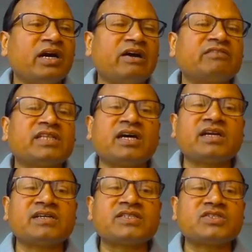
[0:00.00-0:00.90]

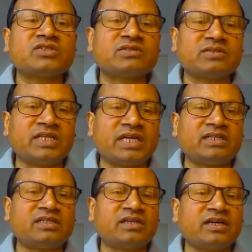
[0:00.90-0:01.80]
Avatars that
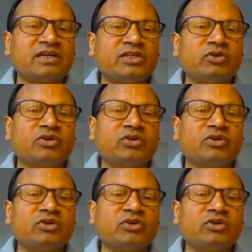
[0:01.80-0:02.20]
are